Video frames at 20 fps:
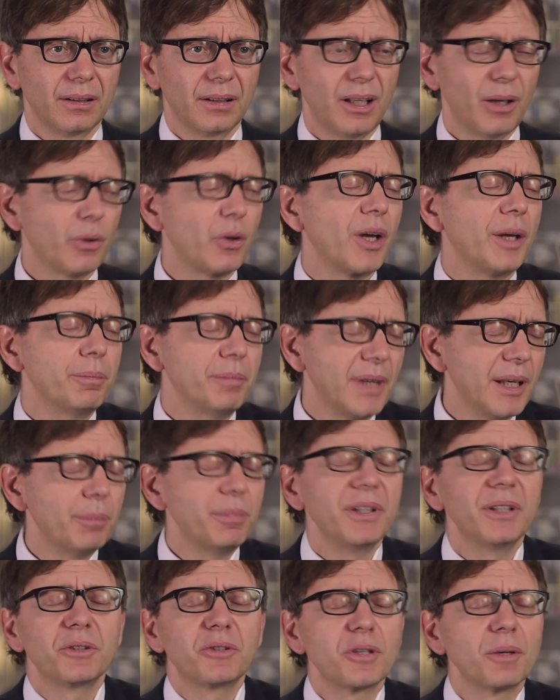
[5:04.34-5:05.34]
Okay,
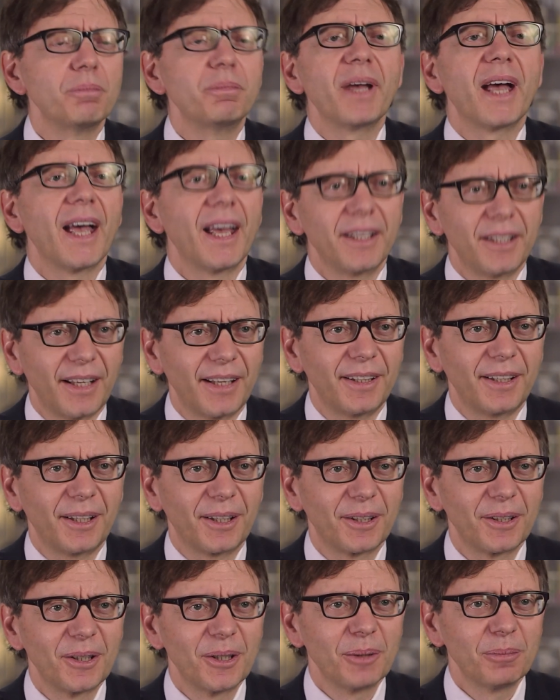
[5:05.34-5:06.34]
maybe it's a bad
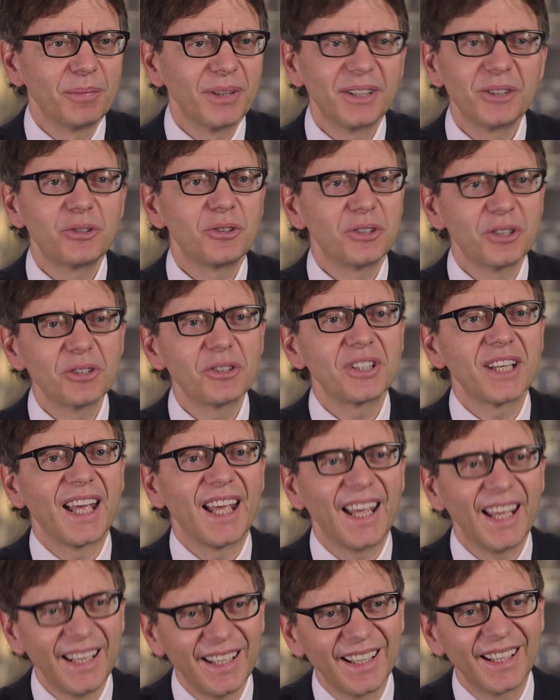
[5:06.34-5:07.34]
headache, but it's just a
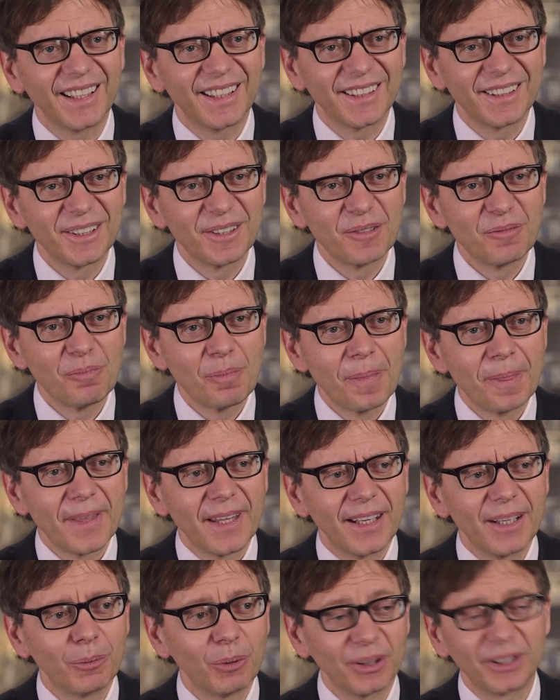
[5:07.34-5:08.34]
headache.
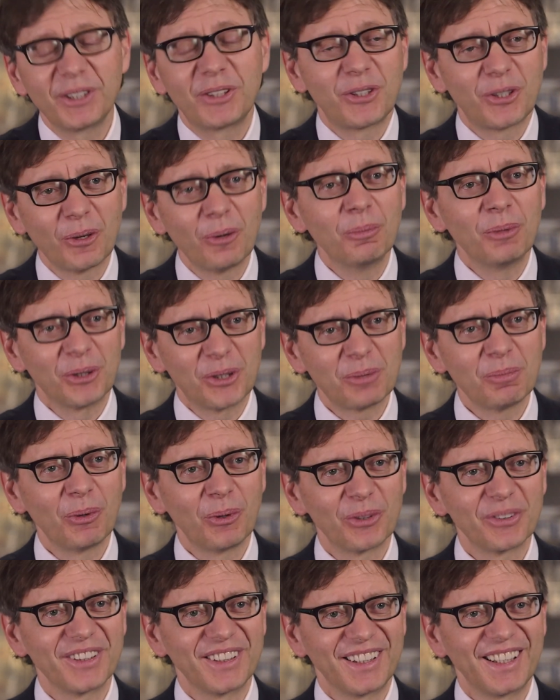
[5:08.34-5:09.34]
Well, it's so much
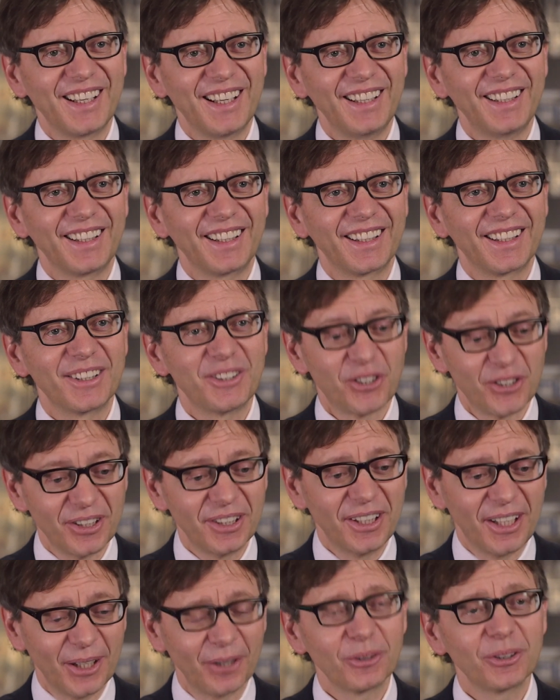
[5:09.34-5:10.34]
more than a headache. It's an
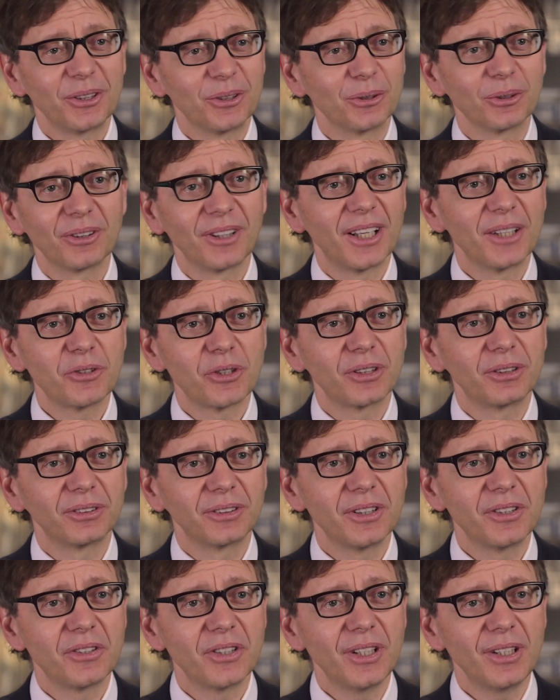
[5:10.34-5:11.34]
inherited neurological
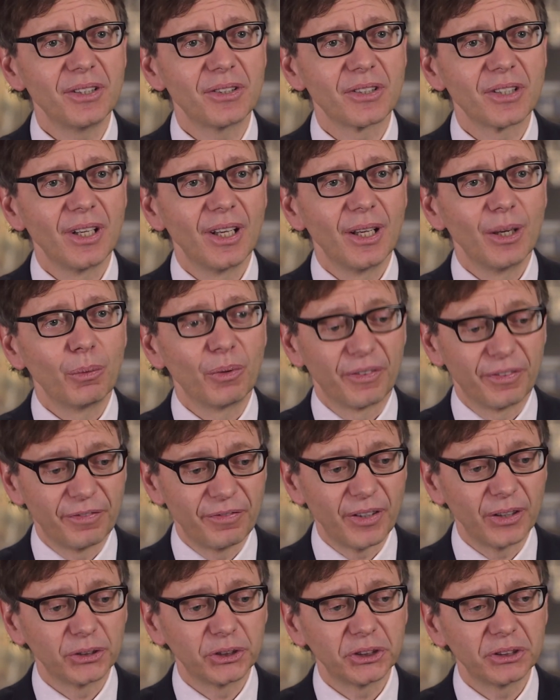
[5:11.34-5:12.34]
disease with
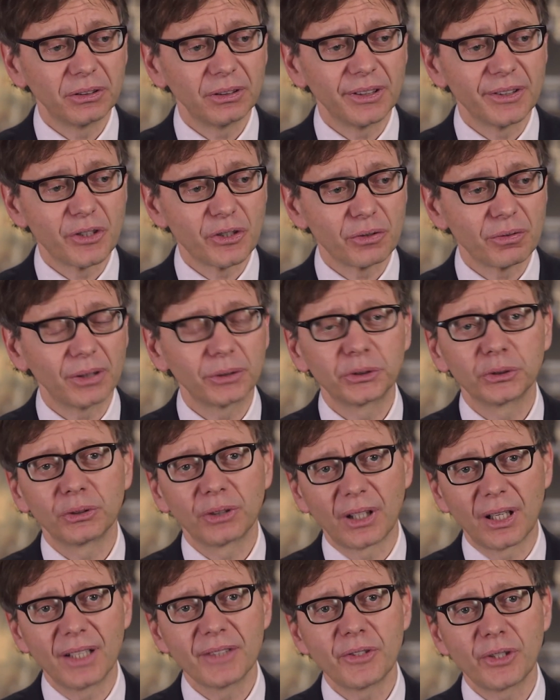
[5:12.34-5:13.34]
functional and structural
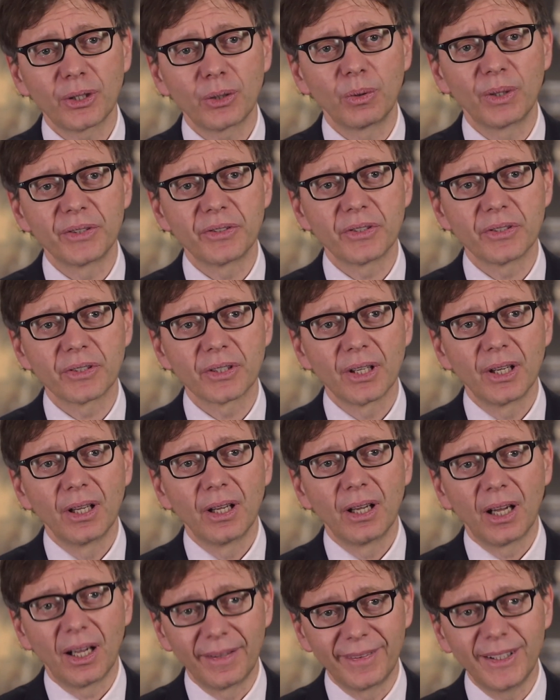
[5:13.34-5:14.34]
consequences
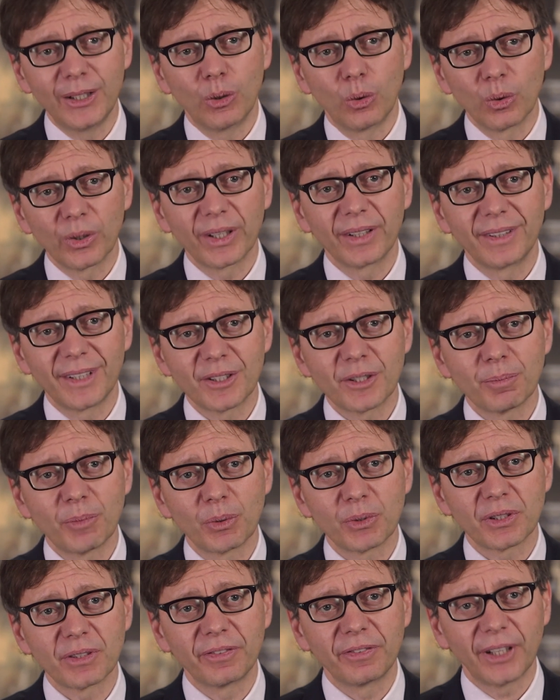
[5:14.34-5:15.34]
on the organ that's
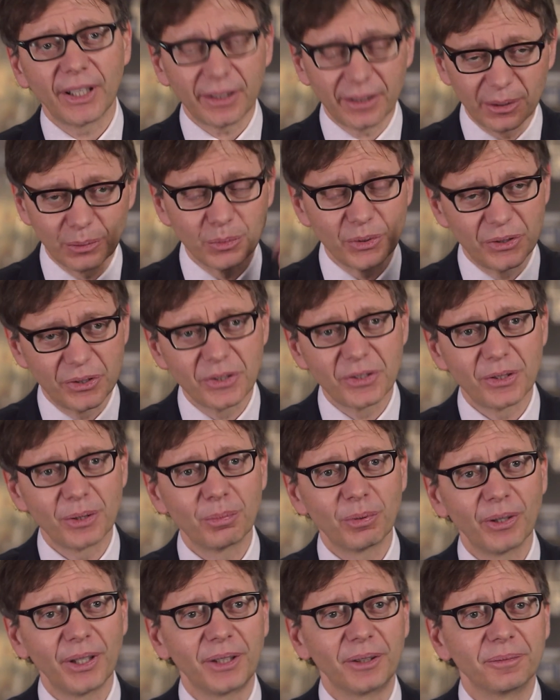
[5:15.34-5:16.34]
most affected, which is the
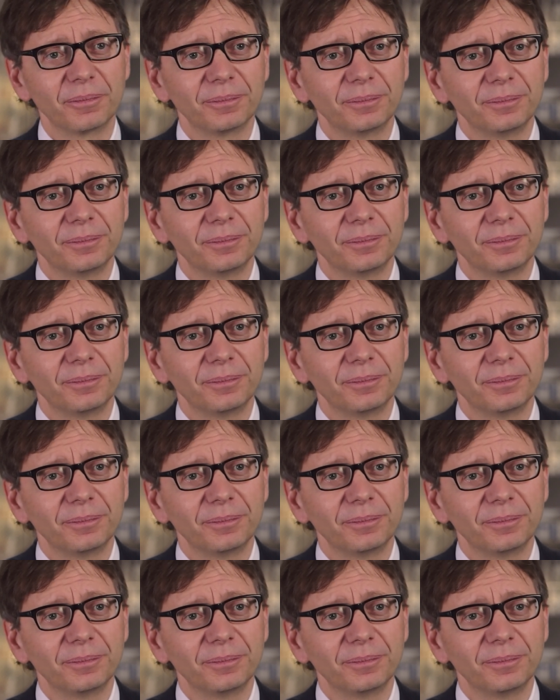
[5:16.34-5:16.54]
brain.